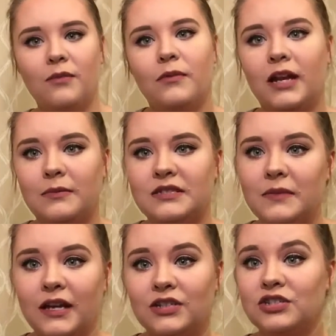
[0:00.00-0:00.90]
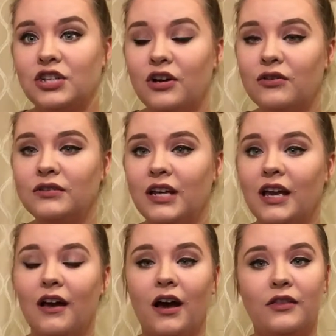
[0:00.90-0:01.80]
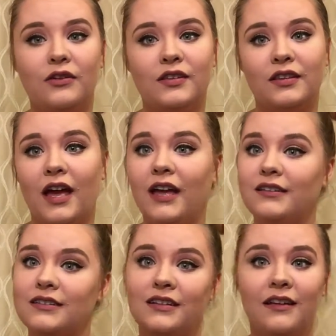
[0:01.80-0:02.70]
My name is Meghan Joan. Other than that,